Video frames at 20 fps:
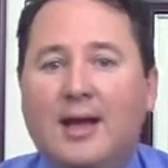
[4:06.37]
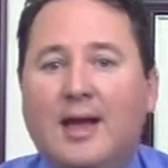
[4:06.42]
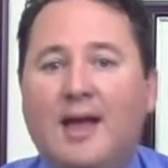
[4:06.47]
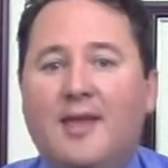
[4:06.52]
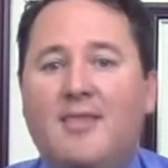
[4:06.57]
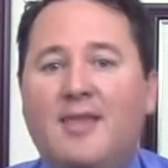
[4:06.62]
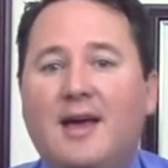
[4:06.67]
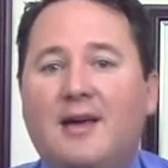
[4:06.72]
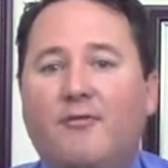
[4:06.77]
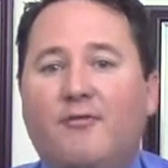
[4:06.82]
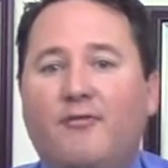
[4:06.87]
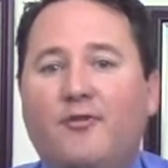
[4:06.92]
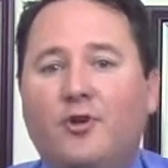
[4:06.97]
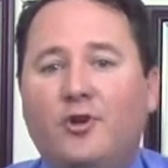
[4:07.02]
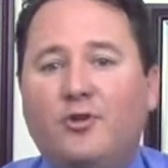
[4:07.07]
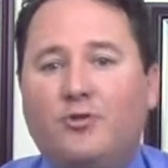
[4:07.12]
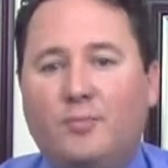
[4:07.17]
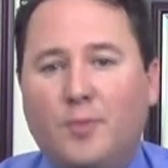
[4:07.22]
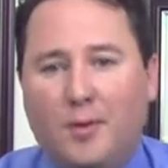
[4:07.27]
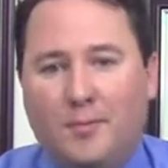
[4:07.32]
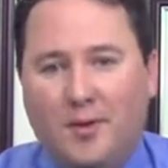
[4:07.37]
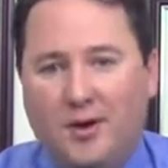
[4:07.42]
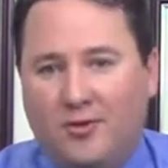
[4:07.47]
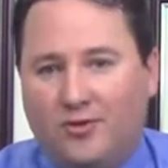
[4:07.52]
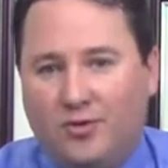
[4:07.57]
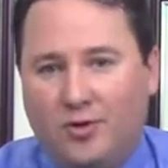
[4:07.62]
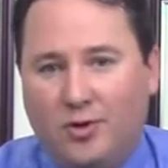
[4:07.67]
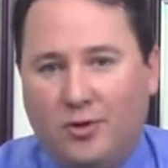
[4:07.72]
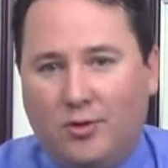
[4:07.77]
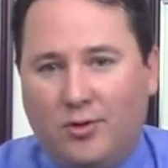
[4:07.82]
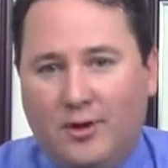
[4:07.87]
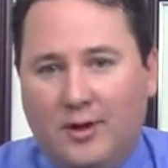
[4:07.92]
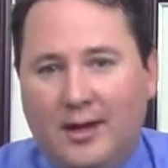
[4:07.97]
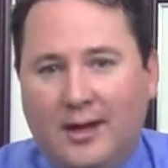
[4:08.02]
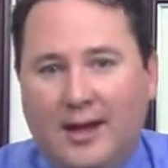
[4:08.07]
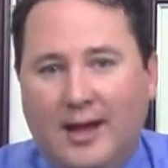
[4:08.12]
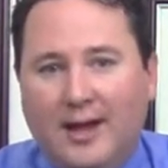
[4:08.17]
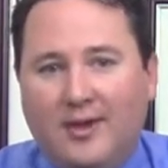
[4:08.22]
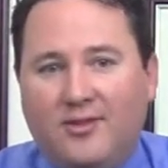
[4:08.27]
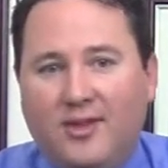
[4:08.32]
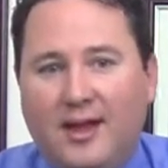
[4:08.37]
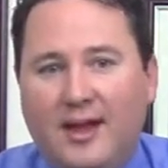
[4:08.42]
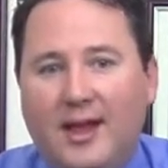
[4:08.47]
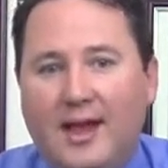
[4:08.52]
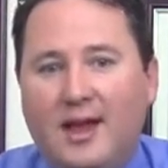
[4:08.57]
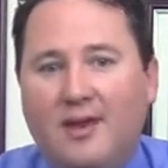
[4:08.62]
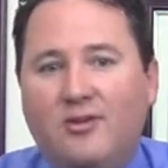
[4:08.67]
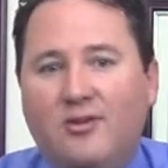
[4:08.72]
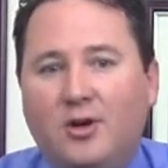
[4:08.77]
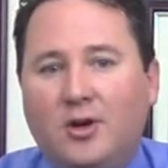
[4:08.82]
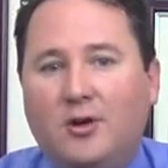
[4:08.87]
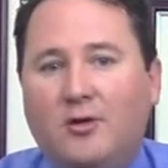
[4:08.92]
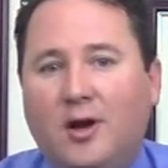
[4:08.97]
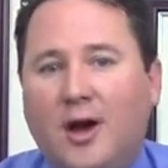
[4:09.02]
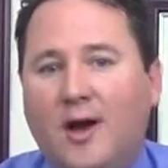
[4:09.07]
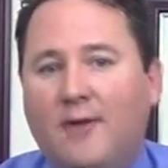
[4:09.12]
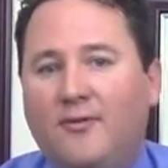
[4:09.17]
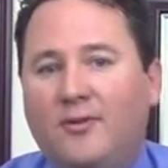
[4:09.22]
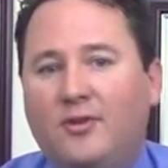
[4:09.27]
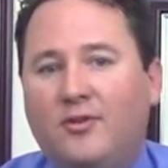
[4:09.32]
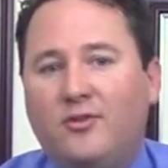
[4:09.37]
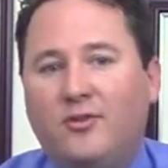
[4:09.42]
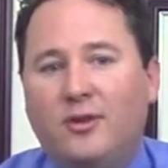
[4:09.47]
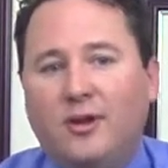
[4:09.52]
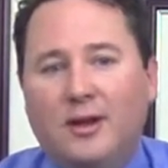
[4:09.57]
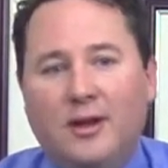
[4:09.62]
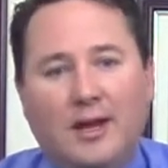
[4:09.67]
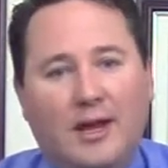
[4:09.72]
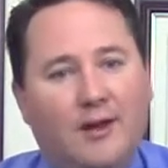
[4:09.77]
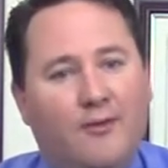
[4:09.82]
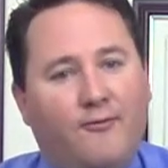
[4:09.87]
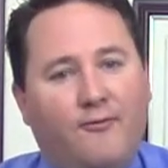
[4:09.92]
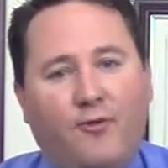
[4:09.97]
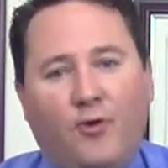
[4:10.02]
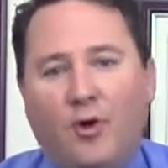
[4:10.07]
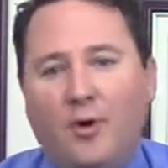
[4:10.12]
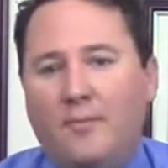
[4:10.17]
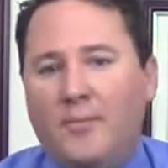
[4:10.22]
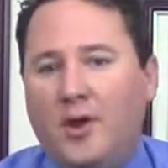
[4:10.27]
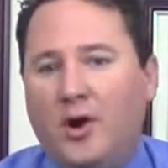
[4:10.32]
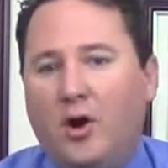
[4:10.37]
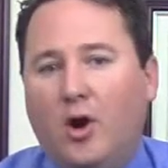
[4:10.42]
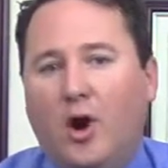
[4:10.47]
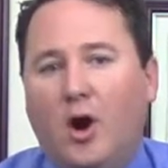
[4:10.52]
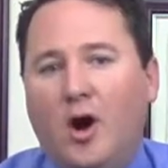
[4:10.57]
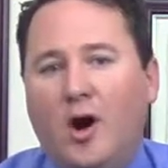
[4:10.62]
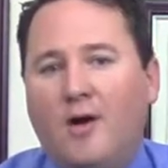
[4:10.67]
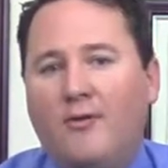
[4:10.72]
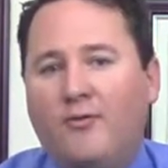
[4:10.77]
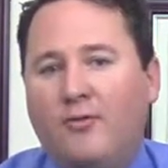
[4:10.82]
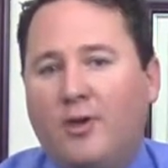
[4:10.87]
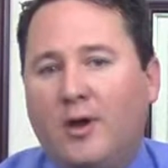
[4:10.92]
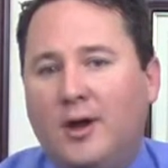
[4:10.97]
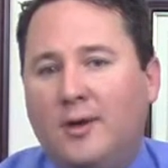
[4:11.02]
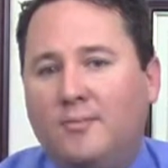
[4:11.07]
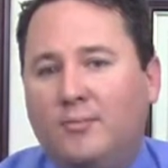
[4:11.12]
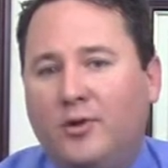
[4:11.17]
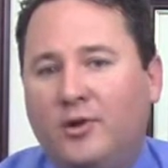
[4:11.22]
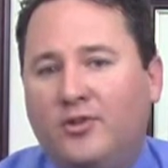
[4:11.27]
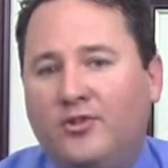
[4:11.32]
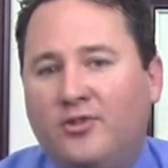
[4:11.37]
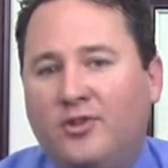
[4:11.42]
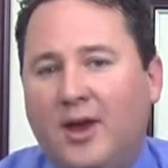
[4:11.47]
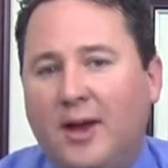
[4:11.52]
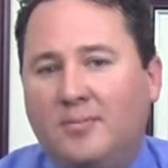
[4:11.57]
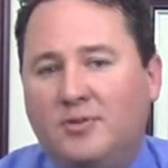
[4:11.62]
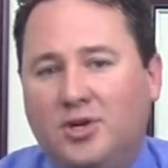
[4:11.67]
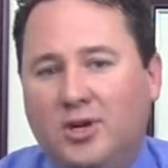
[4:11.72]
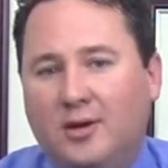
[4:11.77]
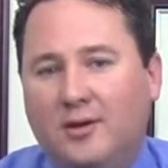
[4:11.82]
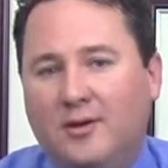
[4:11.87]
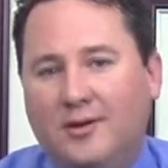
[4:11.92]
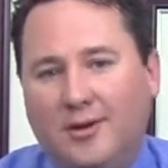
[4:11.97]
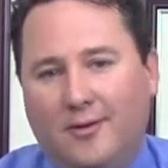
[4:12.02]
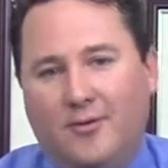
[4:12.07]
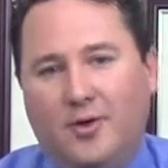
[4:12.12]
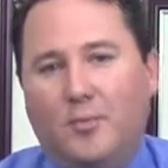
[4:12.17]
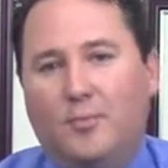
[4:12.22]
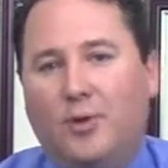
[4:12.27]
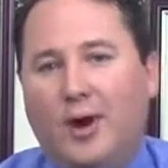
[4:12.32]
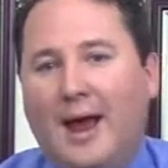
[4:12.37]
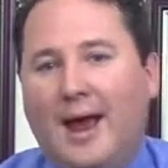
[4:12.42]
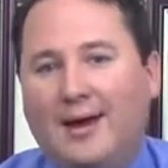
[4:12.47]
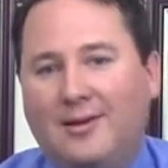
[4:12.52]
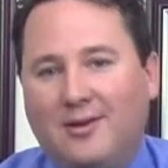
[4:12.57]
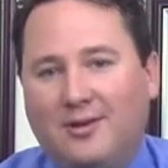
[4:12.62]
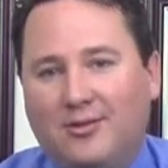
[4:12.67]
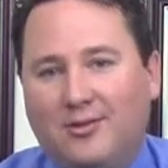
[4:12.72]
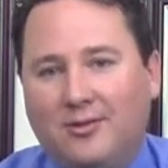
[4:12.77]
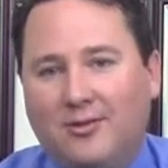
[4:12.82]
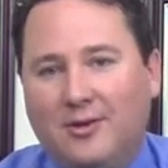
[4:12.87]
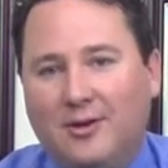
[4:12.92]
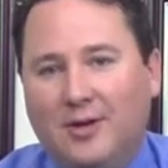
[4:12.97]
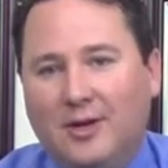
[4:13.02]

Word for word: and that first moment of truth as they enter your office and form their offline perception of your practice.